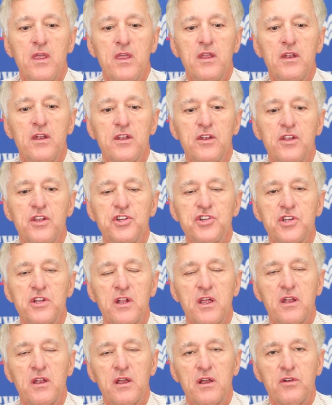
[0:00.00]
In
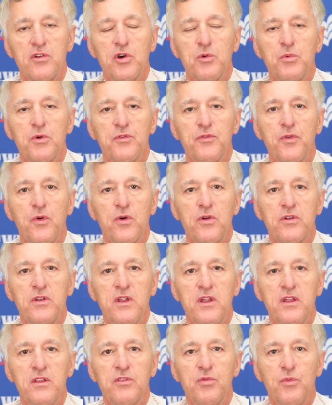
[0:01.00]
addition, on October
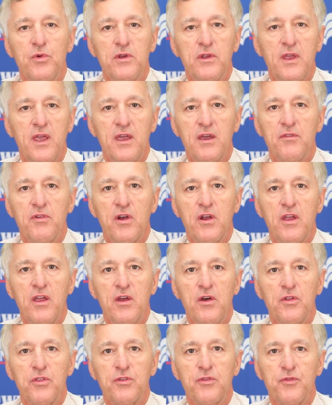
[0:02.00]
14th, we'll have our
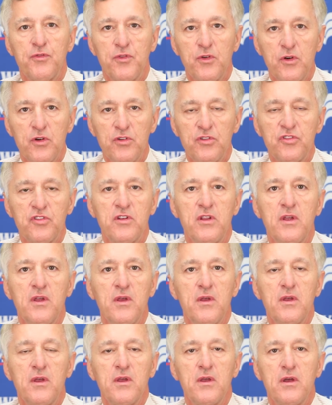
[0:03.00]
Health First
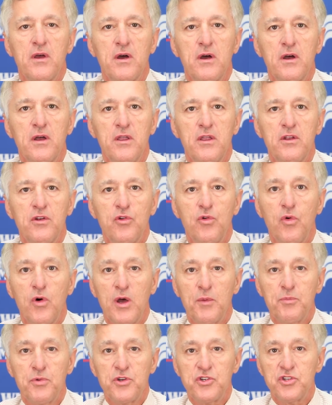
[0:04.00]
in
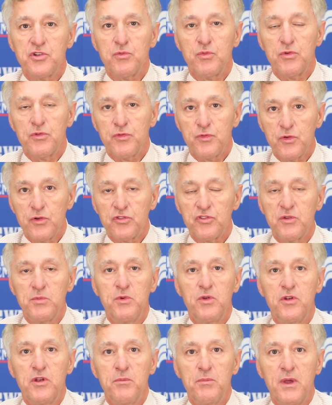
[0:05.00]
cooperation with First
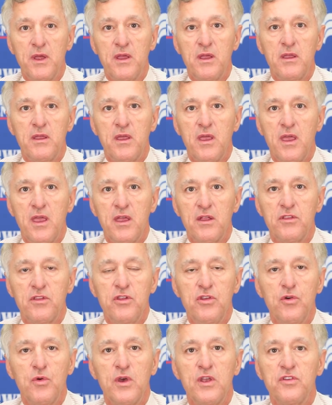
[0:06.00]
Community Bank at
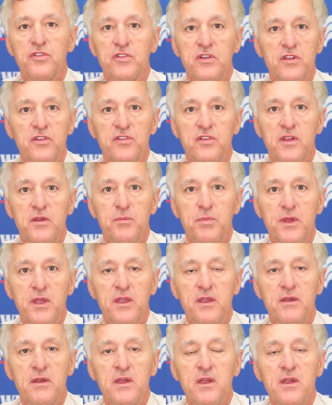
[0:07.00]
the
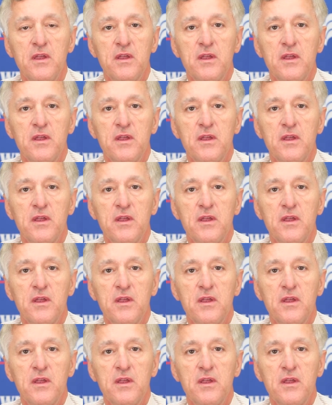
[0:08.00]
UACCB.